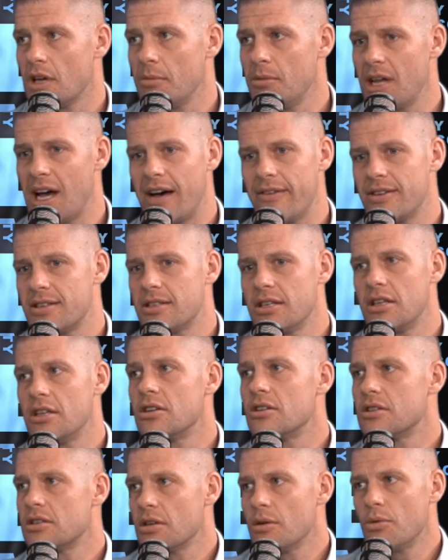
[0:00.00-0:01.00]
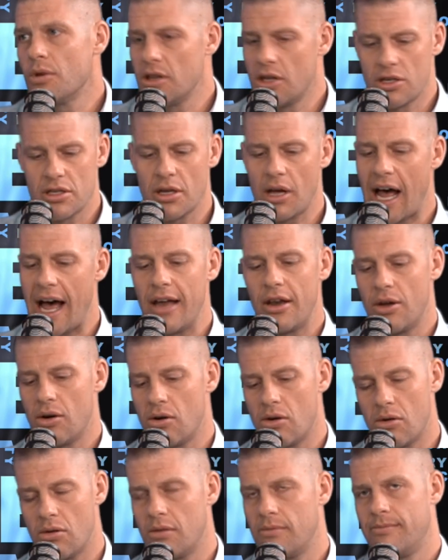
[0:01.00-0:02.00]
I mean, obviously, there's
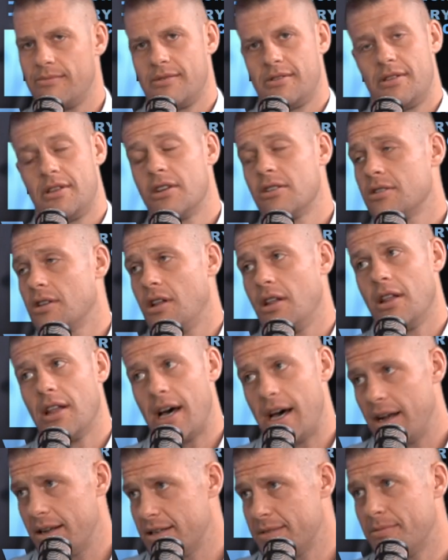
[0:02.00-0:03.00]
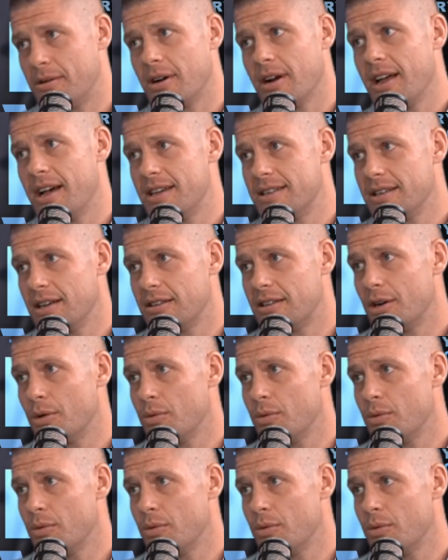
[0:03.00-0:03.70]
a lot of smart guys out there.